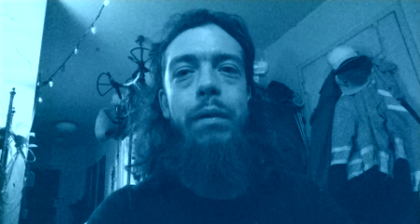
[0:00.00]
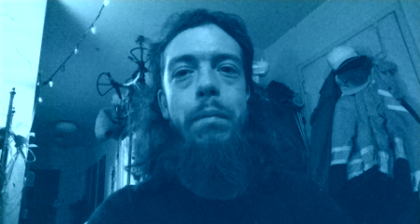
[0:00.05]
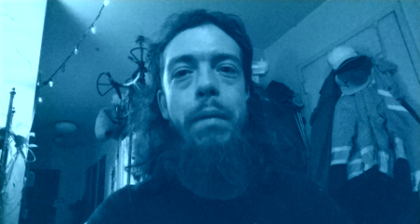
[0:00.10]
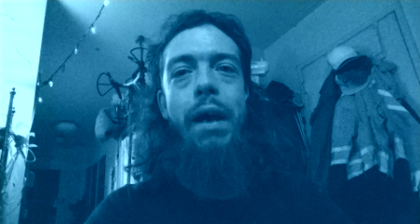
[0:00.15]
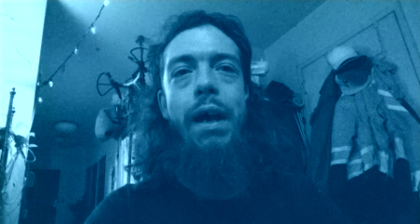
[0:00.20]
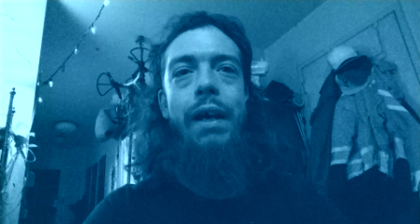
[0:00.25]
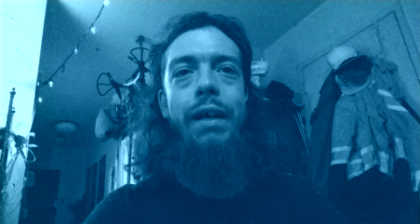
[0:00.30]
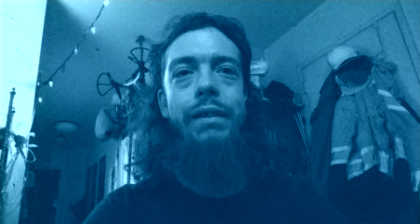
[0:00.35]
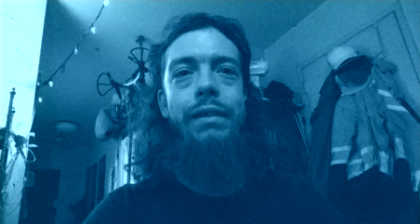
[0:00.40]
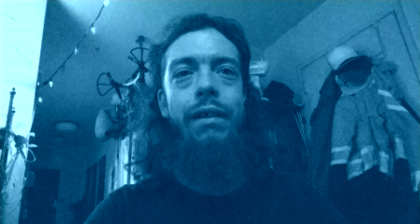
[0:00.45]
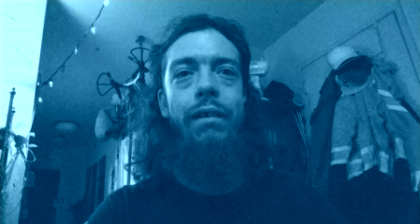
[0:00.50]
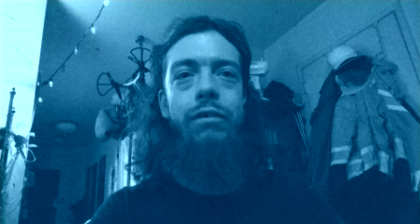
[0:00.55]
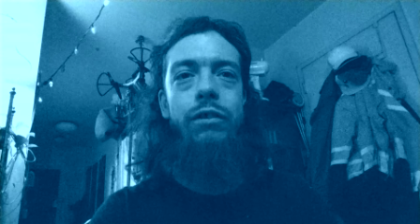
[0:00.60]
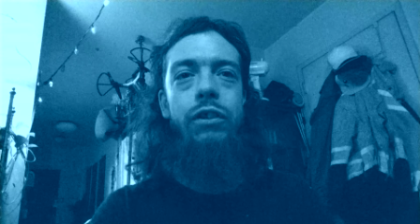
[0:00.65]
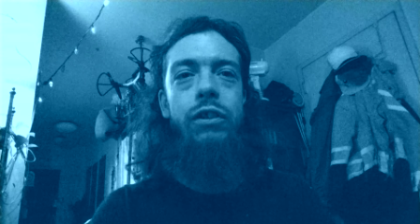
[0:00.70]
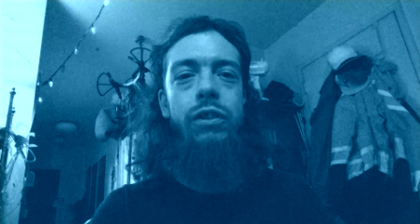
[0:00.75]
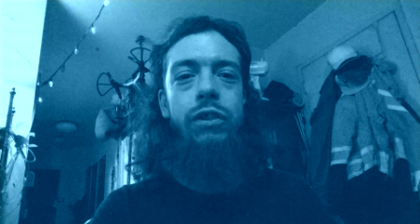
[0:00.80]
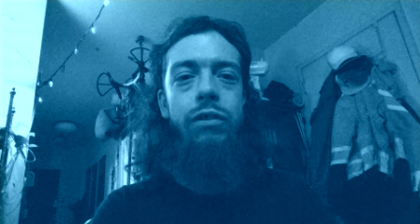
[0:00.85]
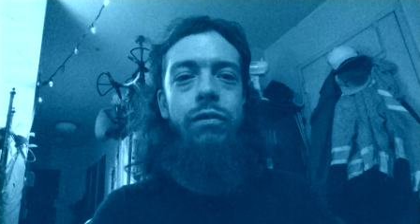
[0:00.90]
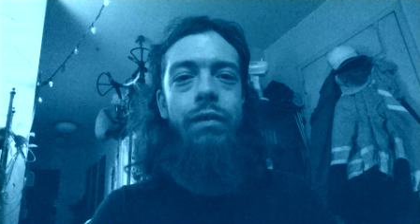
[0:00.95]
back because I was
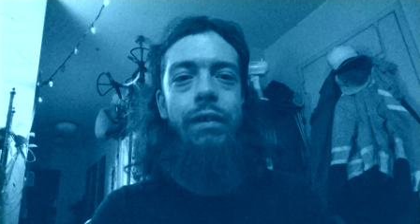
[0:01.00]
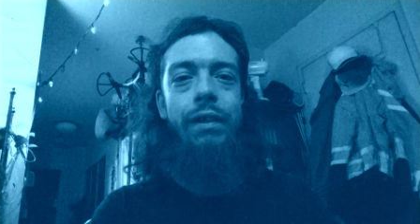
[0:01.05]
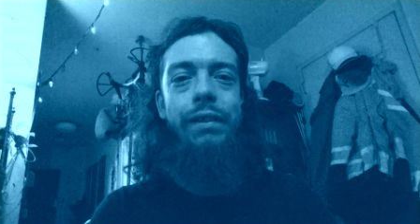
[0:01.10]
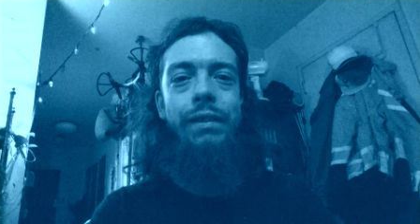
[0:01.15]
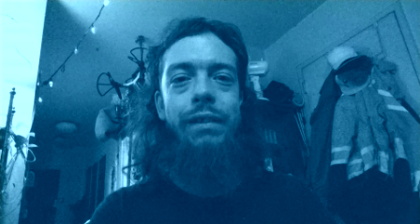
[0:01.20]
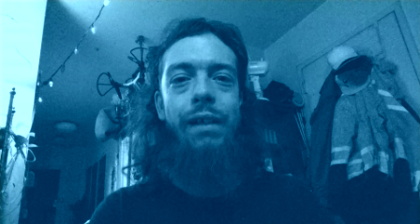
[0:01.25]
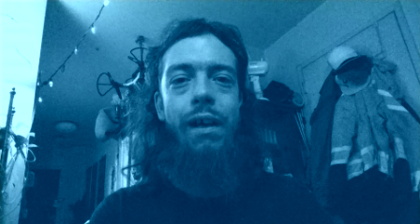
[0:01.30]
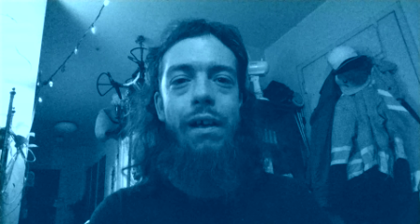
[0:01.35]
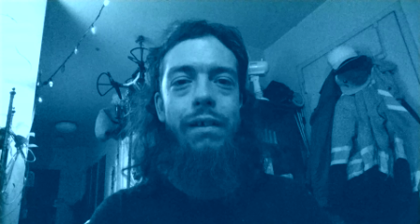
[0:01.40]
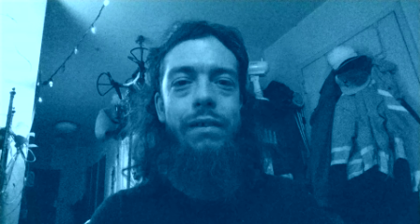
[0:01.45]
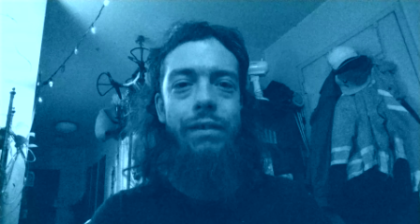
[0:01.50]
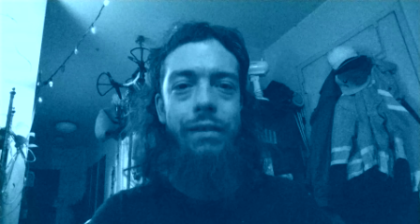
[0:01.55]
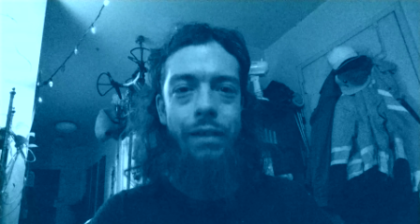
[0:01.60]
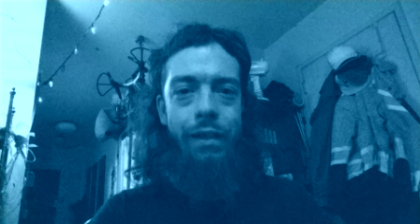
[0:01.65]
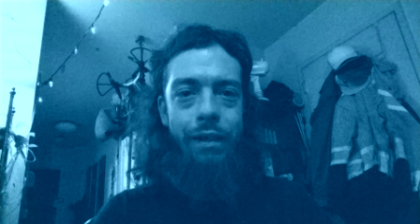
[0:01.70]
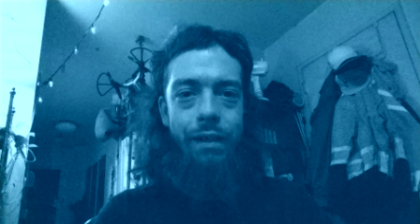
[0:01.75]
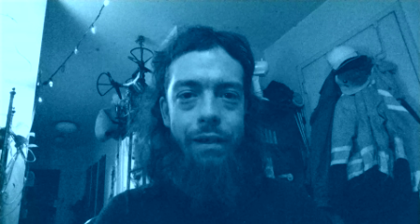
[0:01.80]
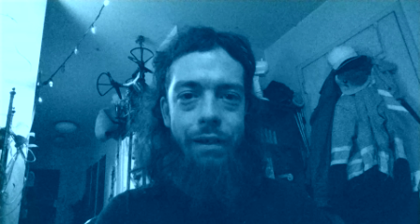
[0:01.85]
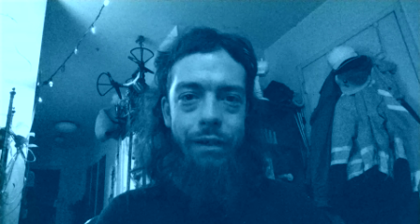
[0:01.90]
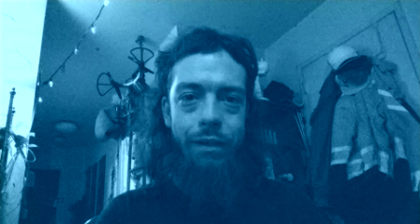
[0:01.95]
just too exhausted,
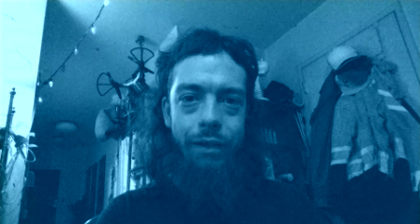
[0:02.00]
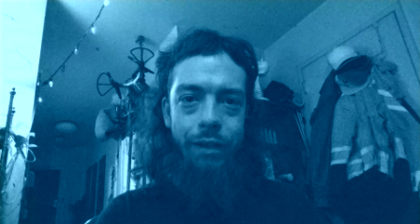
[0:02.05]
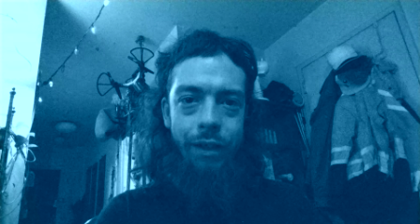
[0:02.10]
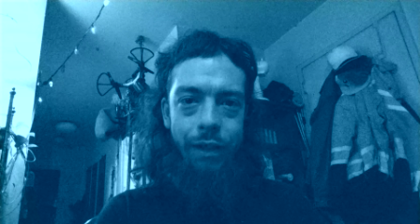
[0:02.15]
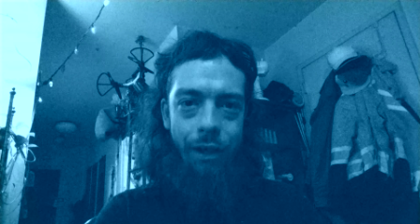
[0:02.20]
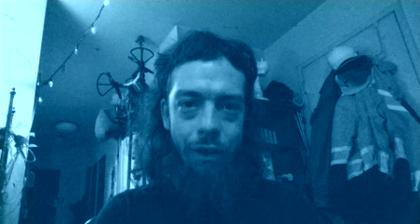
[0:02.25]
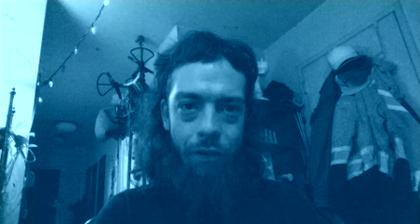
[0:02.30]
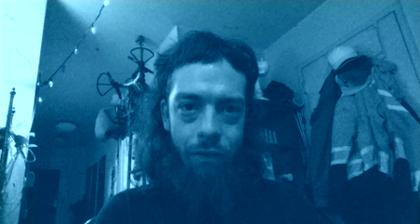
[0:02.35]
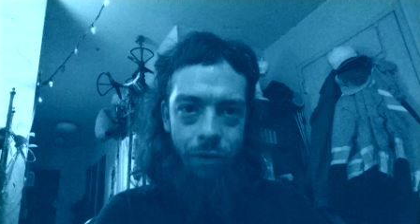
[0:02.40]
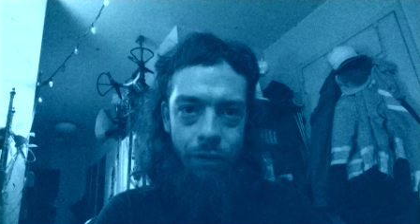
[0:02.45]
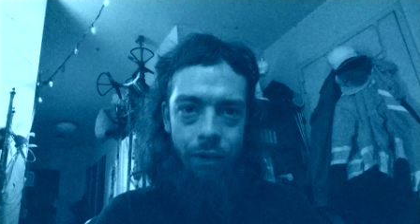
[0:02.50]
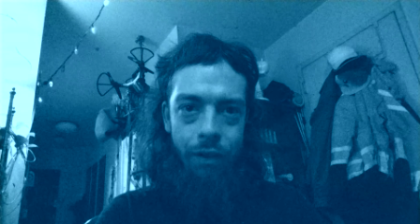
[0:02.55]
you know,